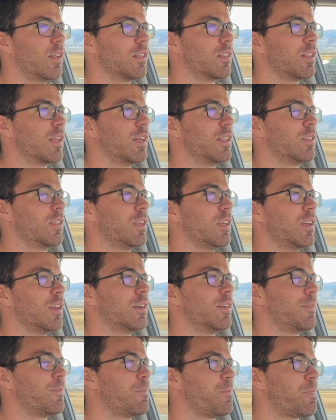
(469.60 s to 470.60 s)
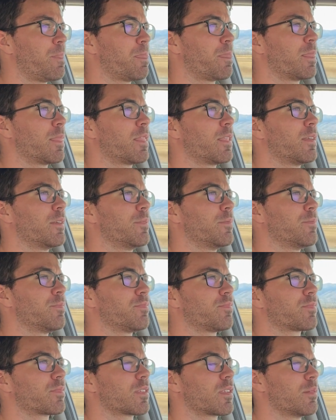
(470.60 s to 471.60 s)
lately
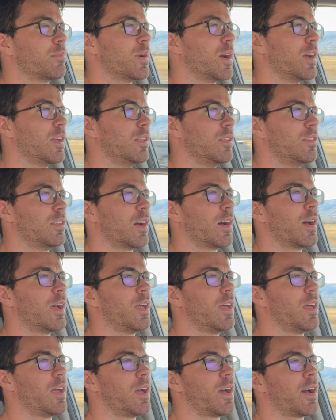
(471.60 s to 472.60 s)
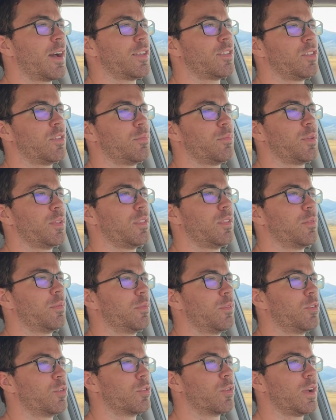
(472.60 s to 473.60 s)
my diet hasn't been
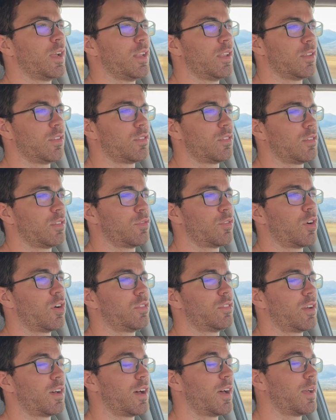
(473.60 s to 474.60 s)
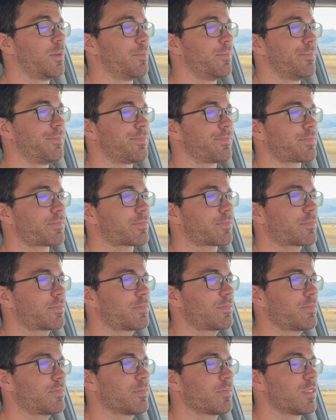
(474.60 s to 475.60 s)
the greatest of all
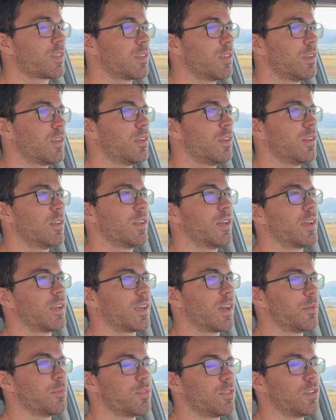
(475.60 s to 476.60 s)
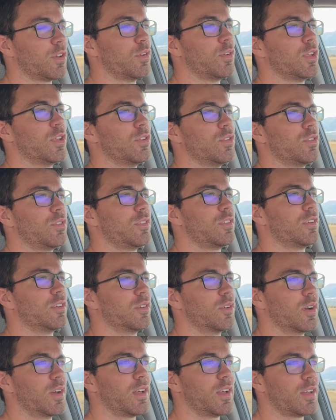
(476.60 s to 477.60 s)
time. Like I'm so used
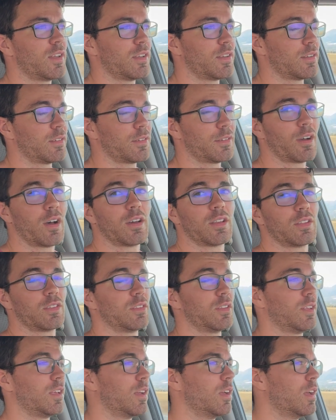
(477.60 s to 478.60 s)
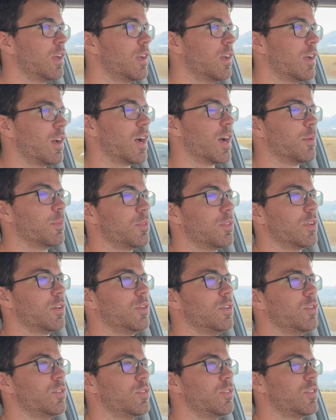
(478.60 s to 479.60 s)
to, honestly, I'm so
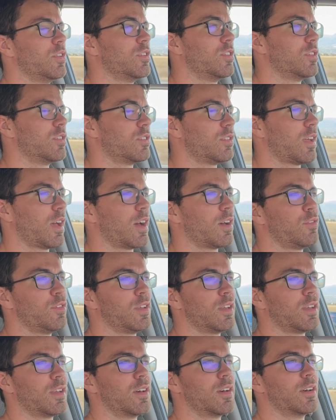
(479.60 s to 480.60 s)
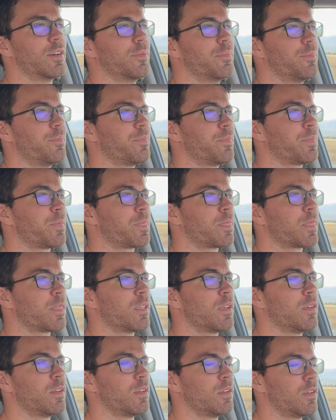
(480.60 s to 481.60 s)
used to just having a
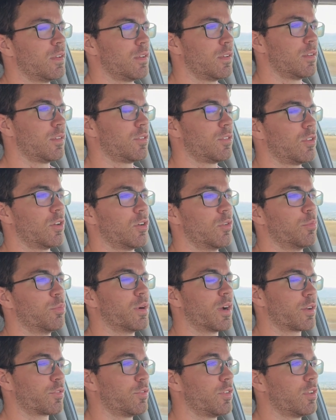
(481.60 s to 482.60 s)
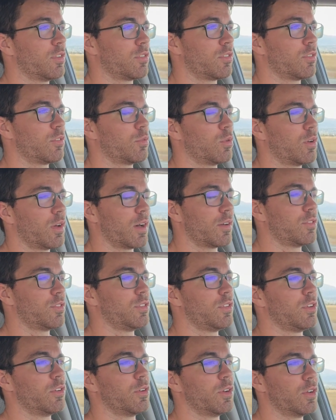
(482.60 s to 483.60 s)
uh, so breakfast. We'll have
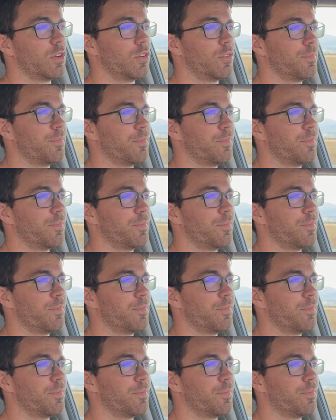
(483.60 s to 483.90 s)
cereal,